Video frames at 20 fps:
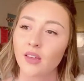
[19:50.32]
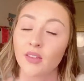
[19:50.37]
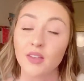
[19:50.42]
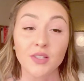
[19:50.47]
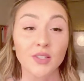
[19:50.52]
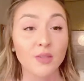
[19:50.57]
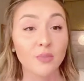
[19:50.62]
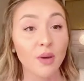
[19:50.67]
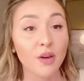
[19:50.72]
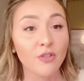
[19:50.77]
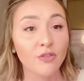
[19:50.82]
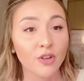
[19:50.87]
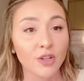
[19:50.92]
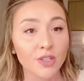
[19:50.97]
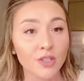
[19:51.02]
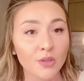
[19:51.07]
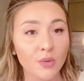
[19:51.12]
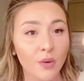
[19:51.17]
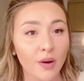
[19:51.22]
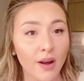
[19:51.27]
This is my
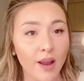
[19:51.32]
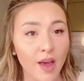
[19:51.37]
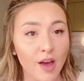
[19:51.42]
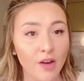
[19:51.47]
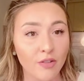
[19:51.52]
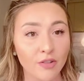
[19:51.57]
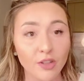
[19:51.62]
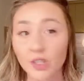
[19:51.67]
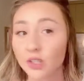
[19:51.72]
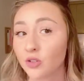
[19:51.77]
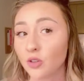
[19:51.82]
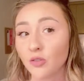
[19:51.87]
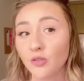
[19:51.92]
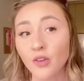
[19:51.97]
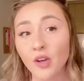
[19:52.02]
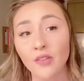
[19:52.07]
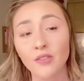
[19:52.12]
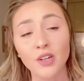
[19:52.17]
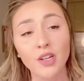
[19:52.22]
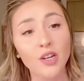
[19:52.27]
first one ever, so if you
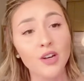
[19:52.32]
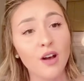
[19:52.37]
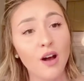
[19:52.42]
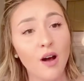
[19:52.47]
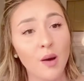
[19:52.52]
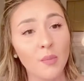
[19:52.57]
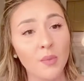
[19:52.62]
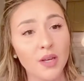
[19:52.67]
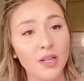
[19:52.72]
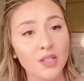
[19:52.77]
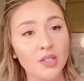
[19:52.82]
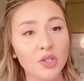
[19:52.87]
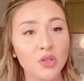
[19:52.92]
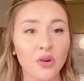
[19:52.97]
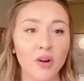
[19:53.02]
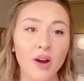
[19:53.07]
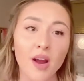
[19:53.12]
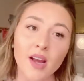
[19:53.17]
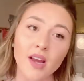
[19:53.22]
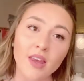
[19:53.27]
have any comments
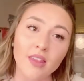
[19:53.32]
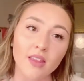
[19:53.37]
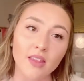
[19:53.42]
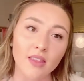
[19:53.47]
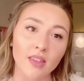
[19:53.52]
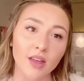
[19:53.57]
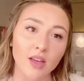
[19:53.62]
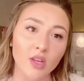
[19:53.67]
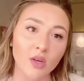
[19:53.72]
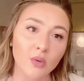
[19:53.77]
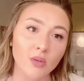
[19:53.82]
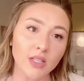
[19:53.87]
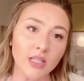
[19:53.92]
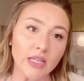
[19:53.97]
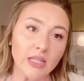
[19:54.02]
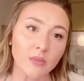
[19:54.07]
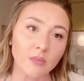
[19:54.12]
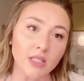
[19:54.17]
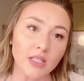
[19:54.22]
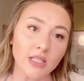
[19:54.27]
or anything that you
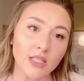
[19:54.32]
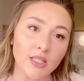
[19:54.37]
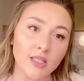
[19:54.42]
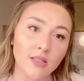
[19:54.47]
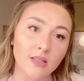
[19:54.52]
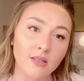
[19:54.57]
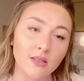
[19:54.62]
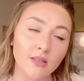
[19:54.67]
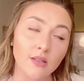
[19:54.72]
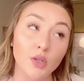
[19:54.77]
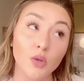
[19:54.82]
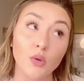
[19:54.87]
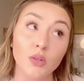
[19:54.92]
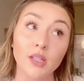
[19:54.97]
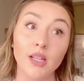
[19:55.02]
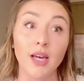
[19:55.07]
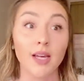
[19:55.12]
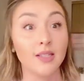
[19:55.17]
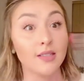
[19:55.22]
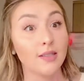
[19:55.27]
would
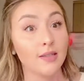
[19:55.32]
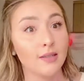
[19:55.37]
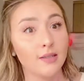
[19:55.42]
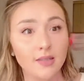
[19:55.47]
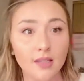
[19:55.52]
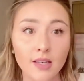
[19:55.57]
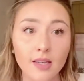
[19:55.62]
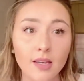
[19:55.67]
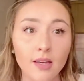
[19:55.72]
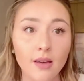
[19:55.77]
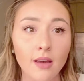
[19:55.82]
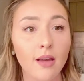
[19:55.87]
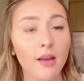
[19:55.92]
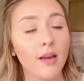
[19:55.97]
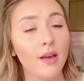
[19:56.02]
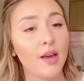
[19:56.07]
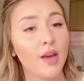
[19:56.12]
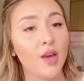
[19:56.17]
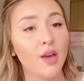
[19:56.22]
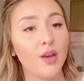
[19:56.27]
like to see
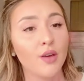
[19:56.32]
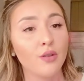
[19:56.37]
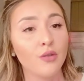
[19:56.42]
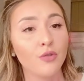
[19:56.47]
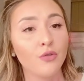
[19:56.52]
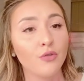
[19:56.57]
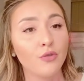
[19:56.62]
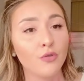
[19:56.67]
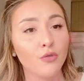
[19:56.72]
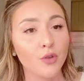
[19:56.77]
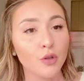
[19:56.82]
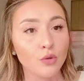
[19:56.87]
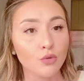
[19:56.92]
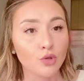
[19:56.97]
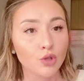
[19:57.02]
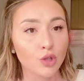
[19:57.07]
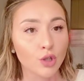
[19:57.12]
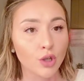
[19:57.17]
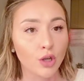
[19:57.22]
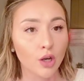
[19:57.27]
in
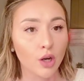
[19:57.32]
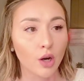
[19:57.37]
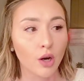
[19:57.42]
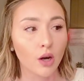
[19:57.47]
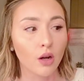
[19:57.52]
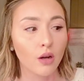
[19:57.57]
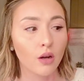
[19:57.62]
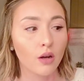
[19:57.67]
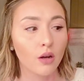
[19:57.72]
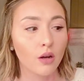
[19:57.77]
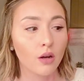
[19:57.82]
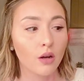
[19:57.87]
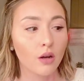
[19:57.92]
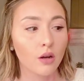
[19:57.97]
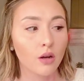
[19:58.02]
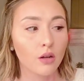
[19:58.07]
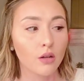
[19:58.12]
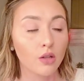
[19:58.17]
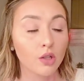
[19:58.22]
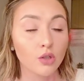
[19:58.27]
future
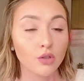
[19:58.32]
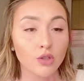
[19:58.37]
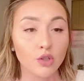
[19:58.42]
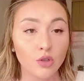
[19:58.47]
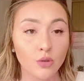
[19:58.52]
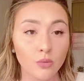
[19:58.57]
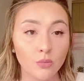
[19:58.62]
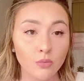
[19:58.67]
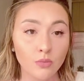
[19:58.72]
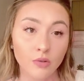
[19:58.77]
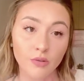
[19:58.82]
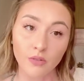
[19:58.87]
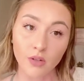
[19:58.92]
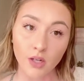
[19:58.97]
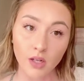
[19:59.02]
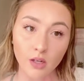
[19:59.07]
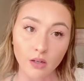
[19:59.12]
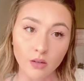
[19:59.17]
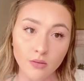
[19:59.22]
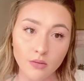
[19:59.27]
YouTube
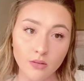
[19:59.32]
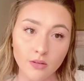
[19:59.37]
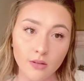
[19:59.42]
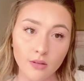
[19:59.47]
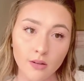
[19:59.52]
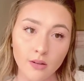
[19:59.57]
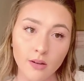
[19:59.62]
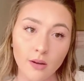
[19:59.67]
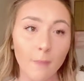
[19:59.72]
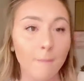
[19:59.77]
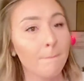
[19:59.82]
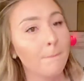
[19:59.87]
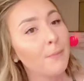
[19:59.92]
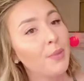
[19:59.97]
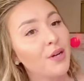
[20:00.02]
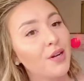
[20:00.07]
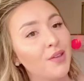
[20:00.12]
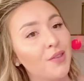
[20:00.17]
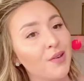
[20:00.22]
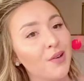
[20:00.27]
videos,
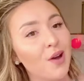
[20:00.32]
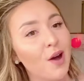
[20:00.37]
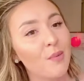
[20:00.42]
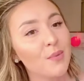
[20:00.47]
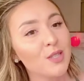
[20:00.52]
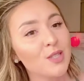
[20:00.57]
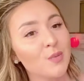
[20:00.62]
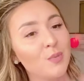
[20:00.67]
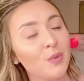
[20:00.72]
put in the comments